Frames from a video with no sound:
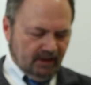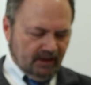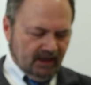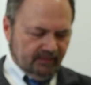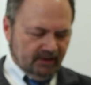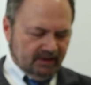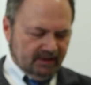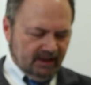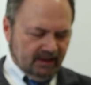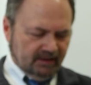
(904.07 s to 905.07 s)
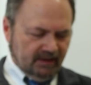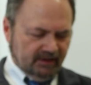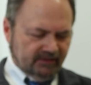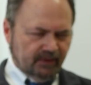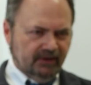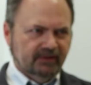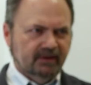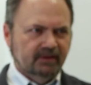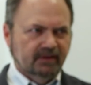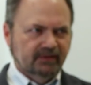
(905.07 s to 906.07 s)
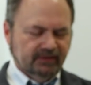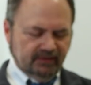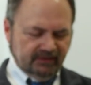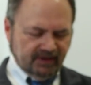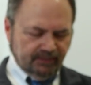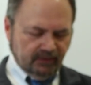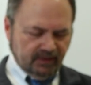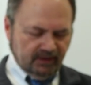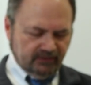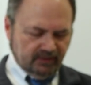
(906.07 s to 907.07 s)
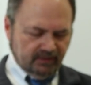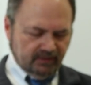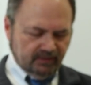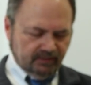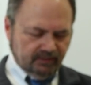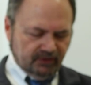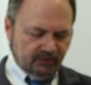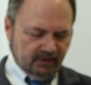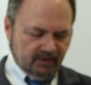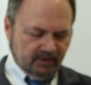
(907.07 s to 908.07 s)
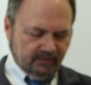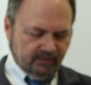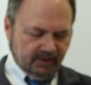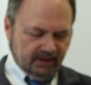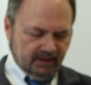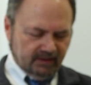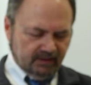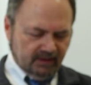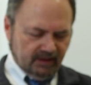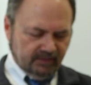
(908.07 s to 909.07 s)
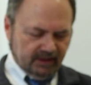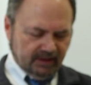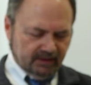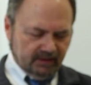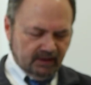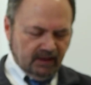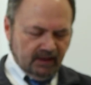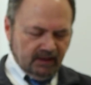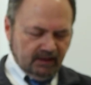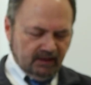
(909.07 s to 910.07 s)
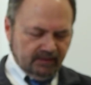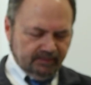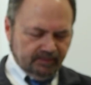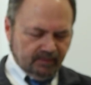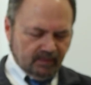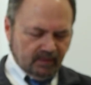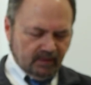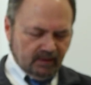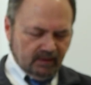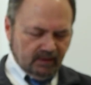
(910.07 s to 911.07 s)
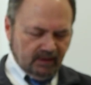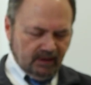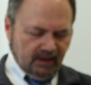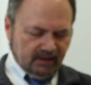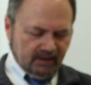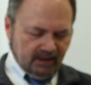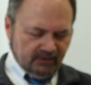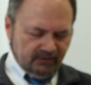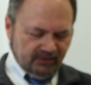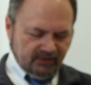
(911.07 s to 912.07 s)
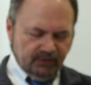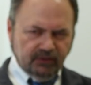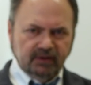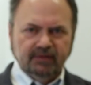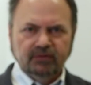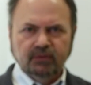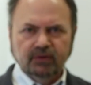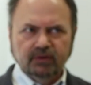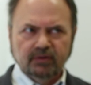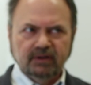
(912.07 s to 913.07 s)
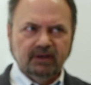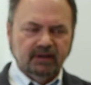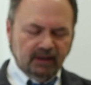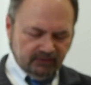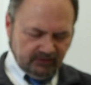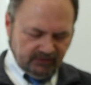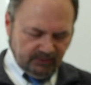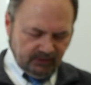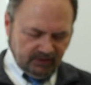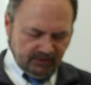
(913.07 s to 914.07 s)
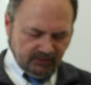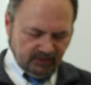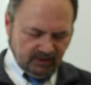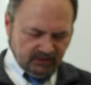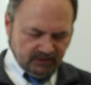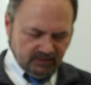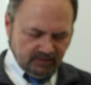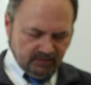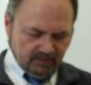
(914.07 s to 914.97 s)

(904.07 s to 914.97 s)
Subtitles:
Hamlet again expressing this separation between mind and body. He acknowledges the beauty of the world. He acknowledges the beauty of creation.